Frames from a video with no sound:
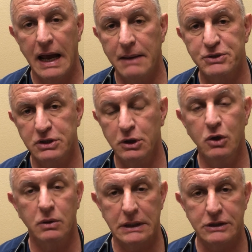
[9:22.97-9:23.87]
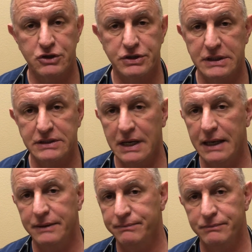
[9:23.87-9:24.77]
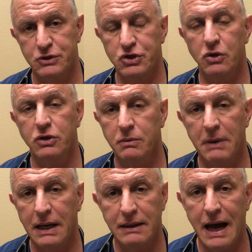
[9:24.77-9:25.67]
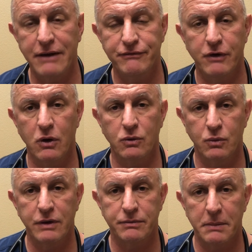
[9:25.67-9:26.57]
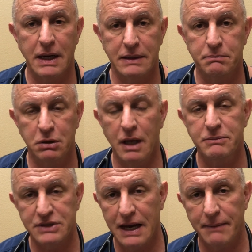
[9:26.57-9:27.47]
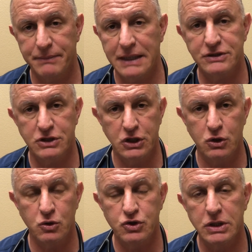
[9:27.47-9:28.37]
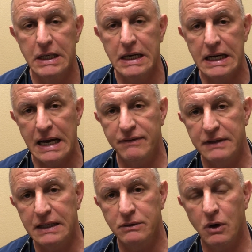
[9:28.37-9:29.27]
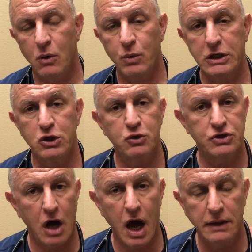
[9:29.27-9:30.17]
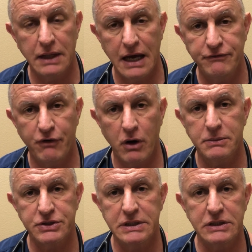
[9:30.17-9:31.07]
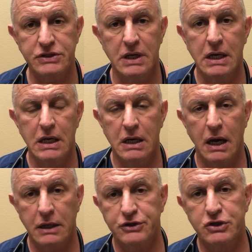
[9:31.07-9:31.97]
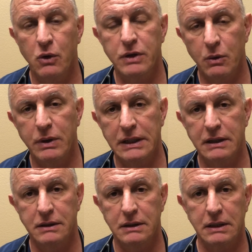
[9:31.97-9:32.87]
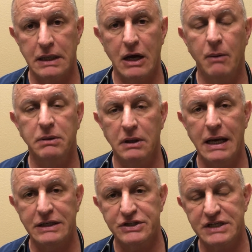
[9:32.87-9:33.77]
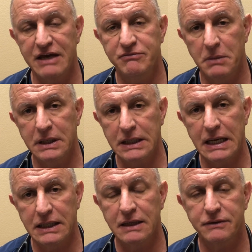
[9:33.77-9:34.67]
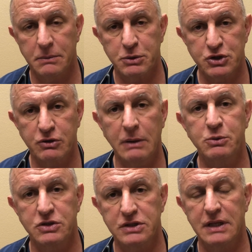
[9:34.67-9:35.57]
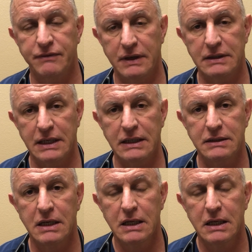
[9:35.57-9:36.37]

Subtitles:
Absolutely, and just as I showed you my iPhone with my PLUMS app, that's huge, and then we use online pharmacies so that we can help clients save money and get the prescriptions that they need